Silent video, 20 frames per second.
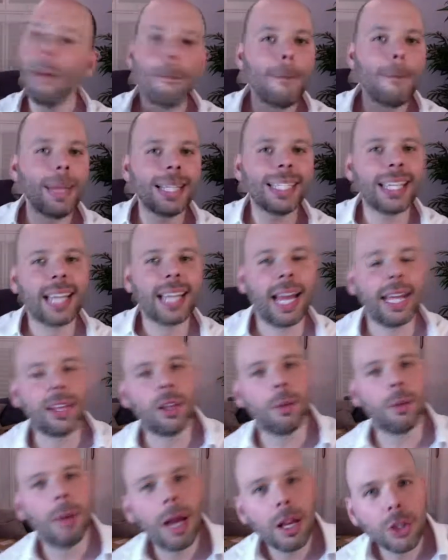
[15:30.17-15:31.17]

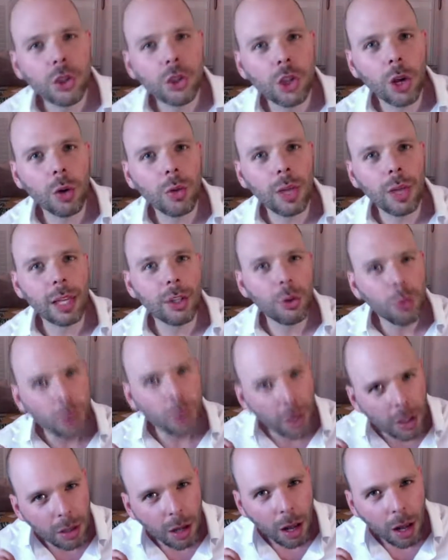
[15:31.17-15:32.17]
mitigate them so that you
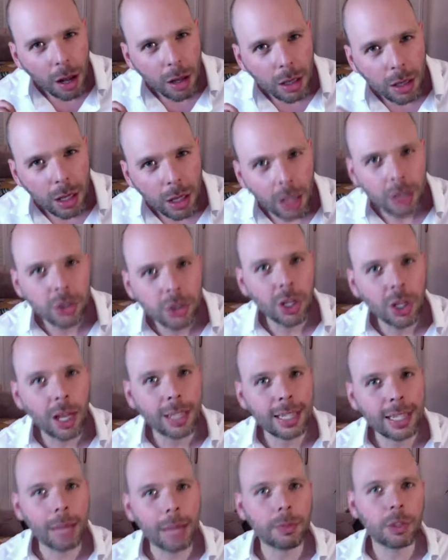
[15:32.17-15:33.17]
can learn to
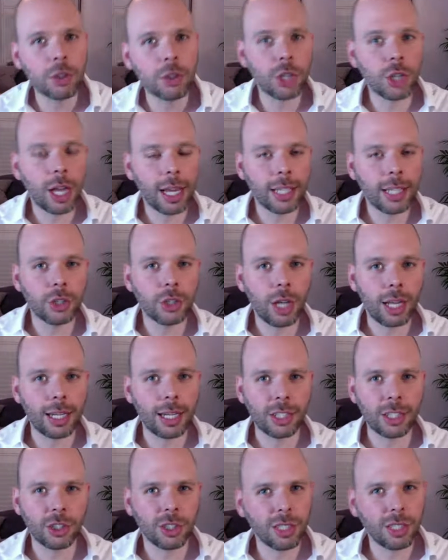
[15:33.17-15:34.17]
adapt and change
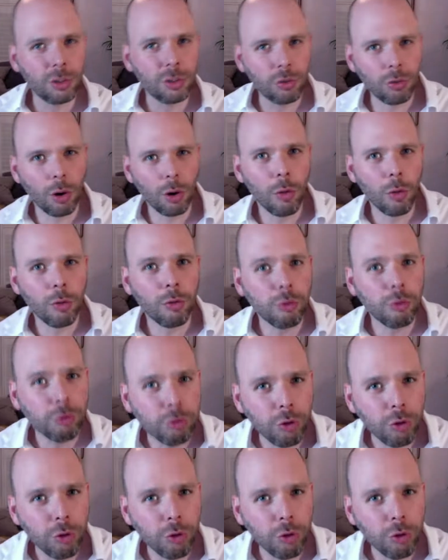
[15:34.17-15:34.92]
and actually grow